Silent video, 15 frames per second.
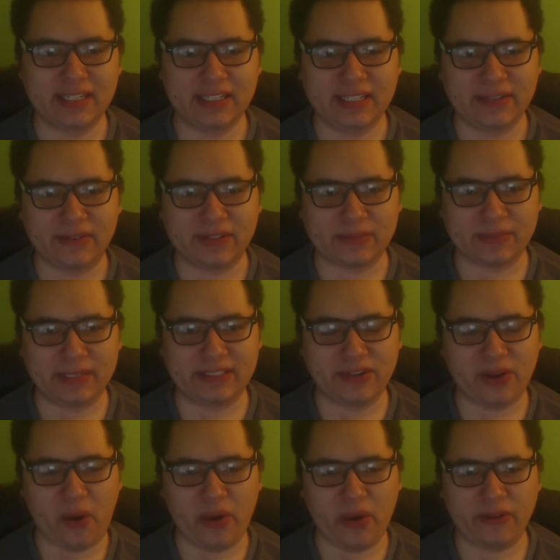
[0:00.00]
which means you
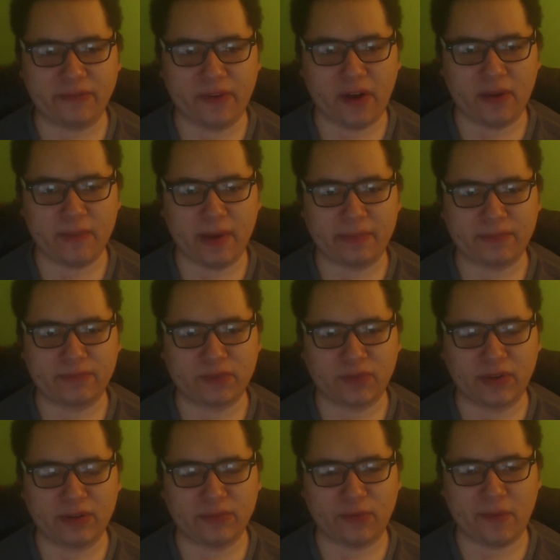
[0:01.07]
can only farm up
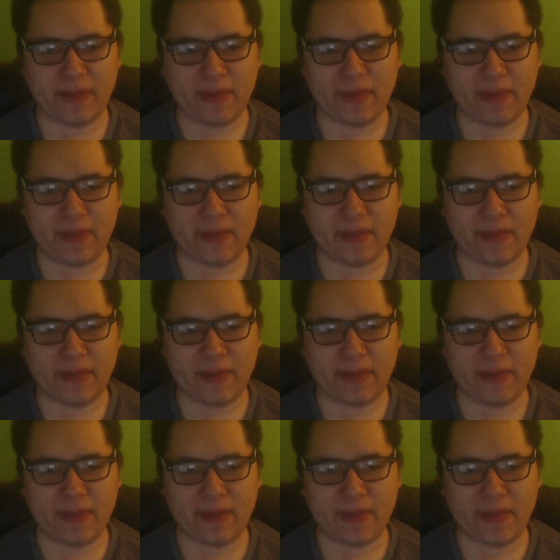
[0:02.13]
3 to 4